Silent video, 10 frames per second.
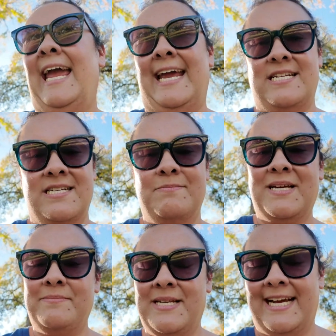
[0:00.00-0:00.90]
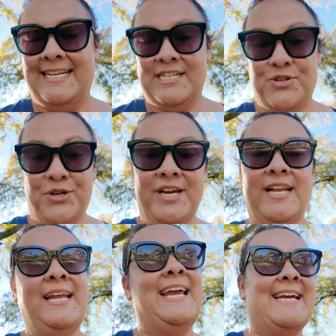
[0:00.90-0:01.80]
And sometimes the ideas are
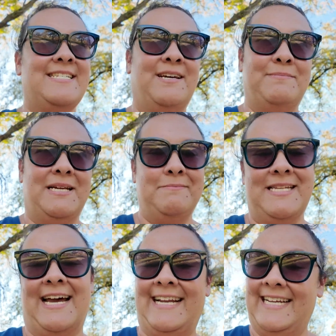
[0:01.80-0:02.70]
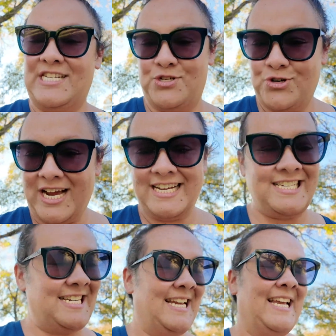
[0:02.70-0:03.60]
good and sometimes the ideas are trash,